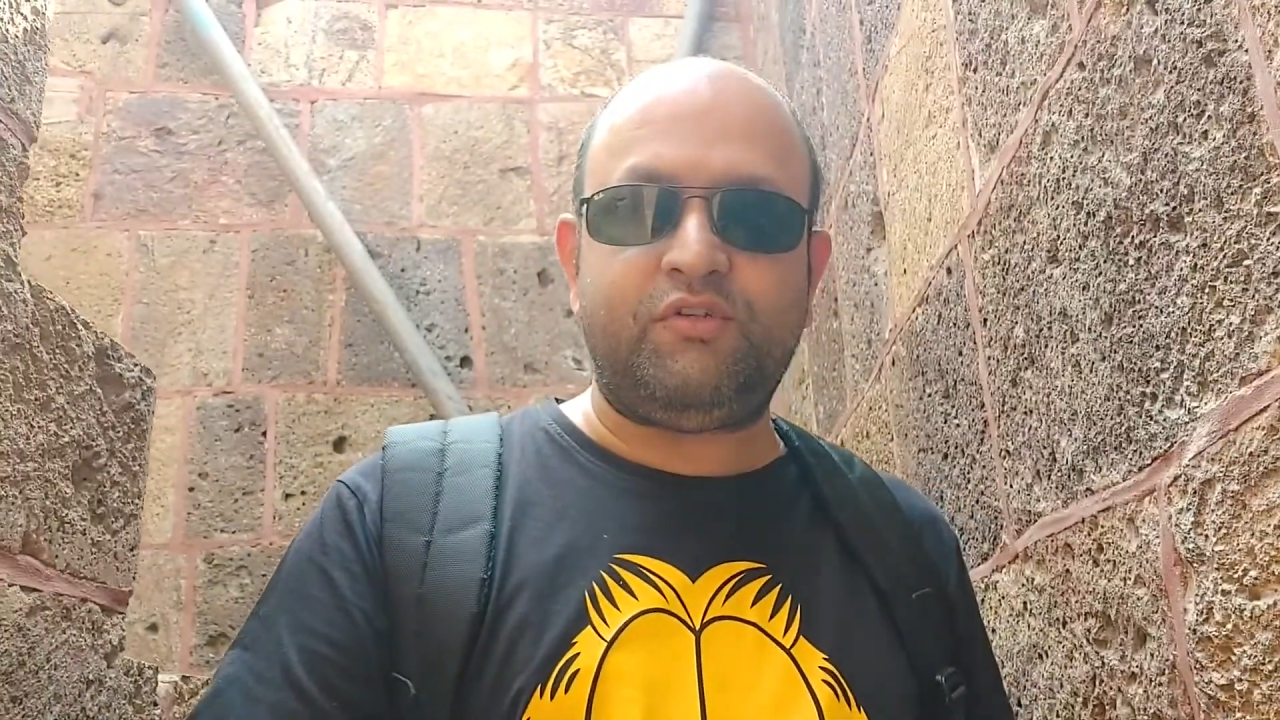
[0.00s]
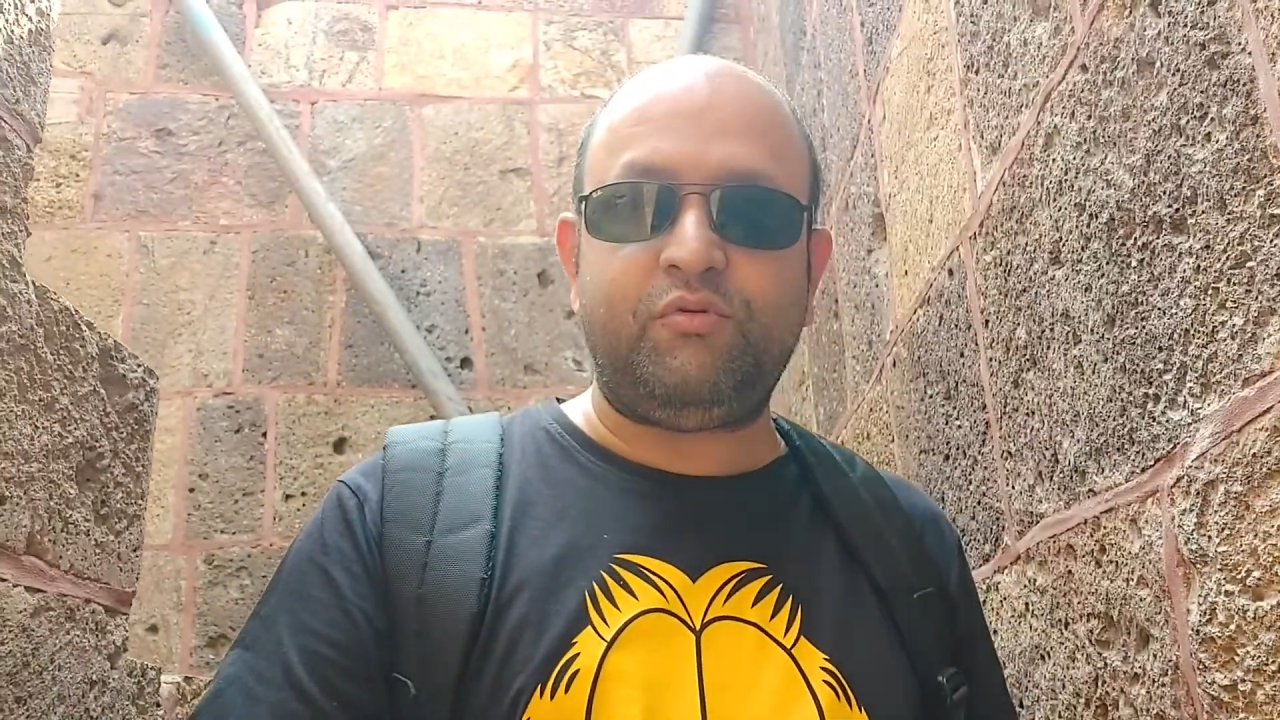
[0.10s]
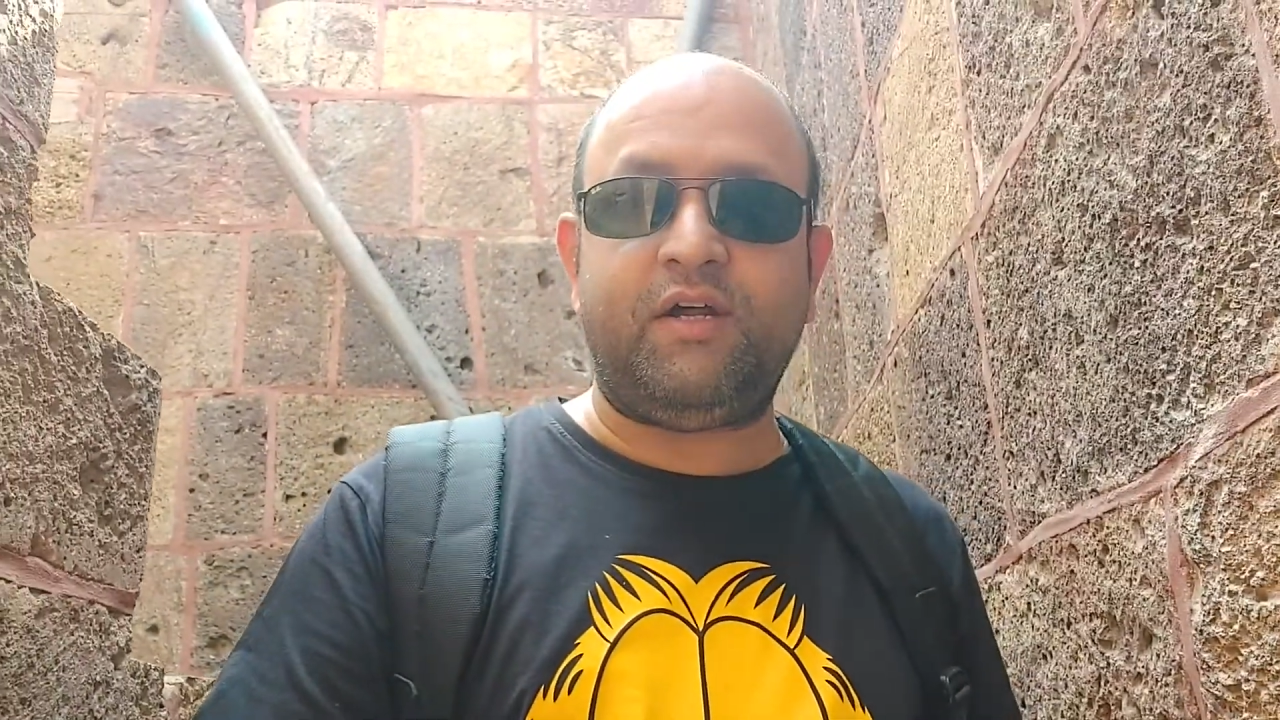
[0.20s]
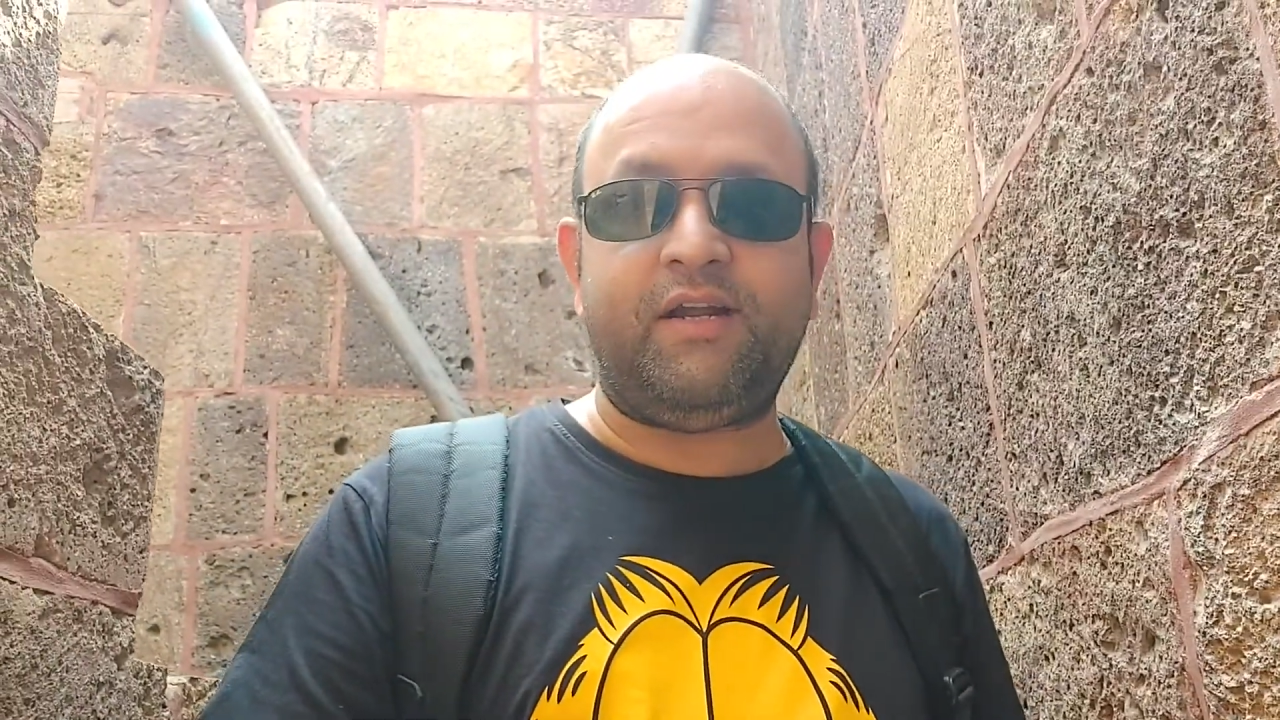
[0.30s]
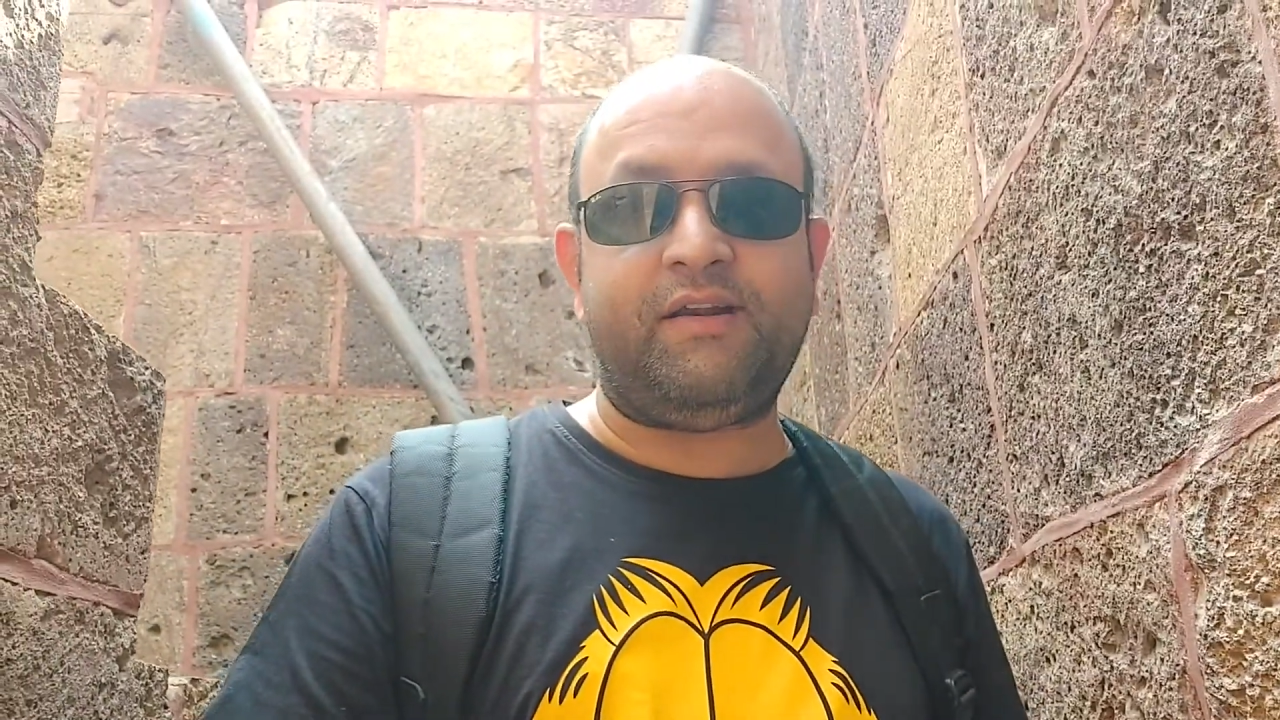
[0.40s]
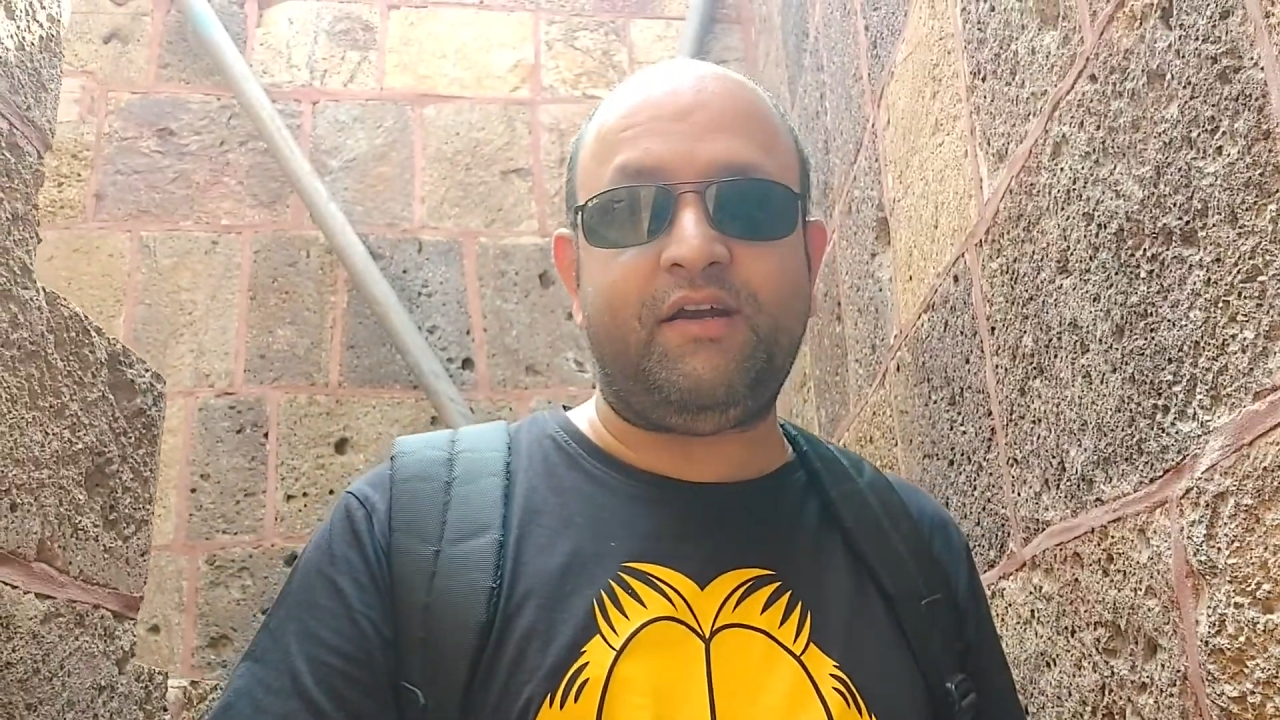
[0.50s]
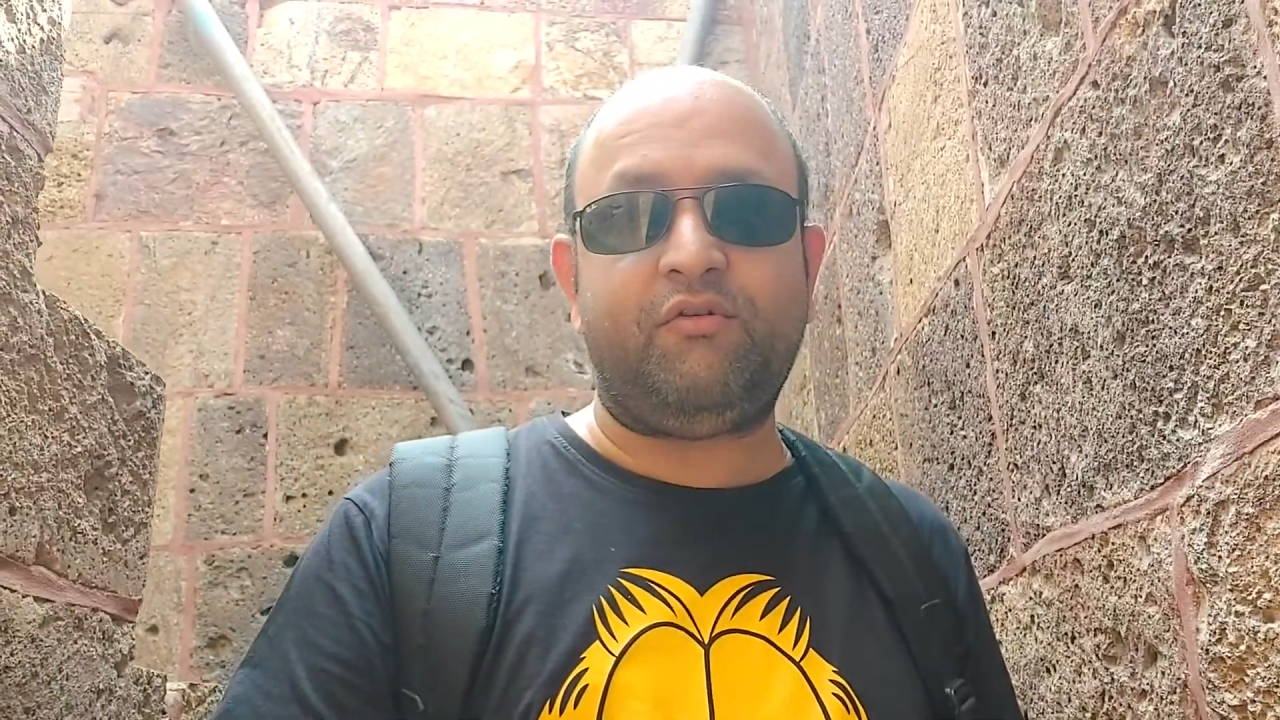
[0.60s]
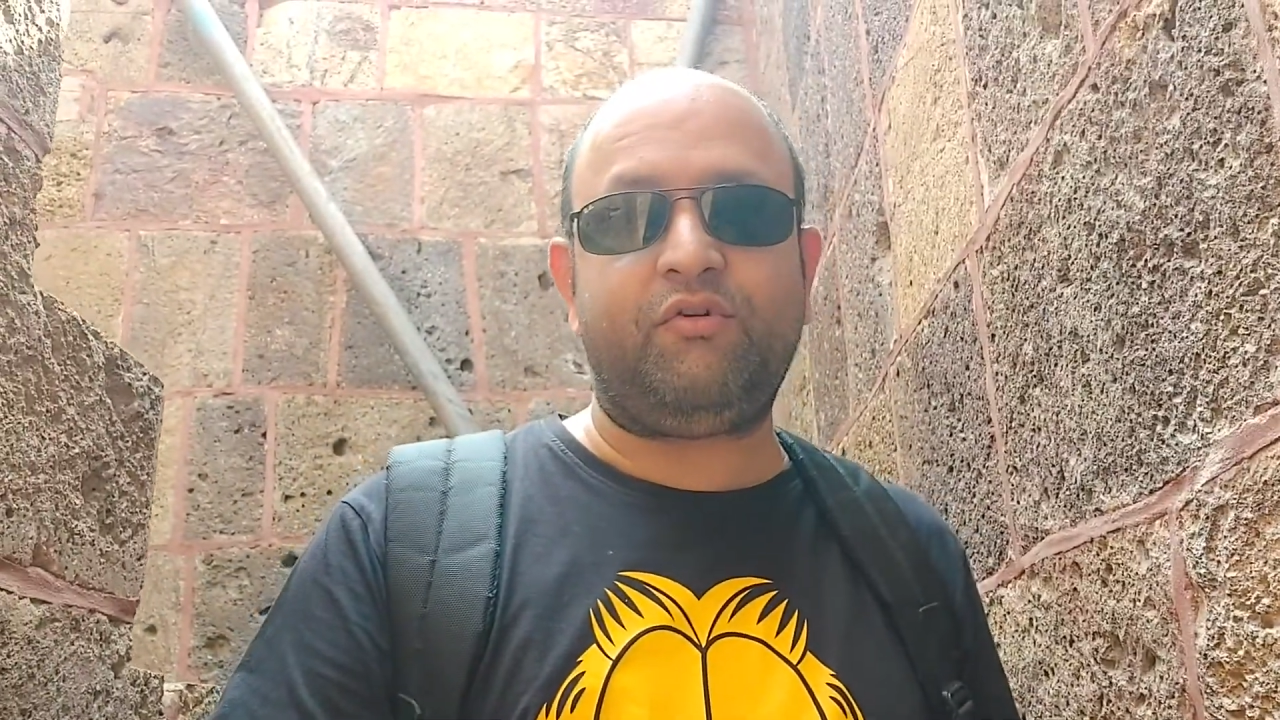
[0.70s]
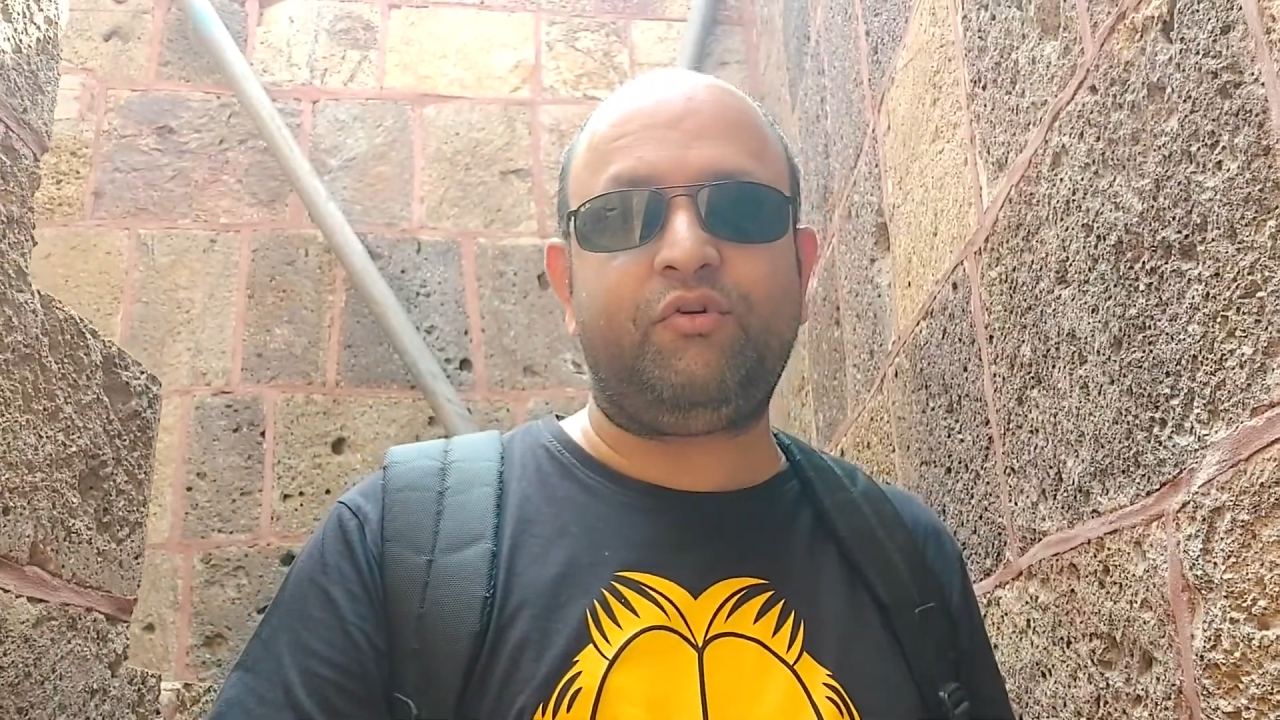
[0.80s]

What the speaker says: 200 to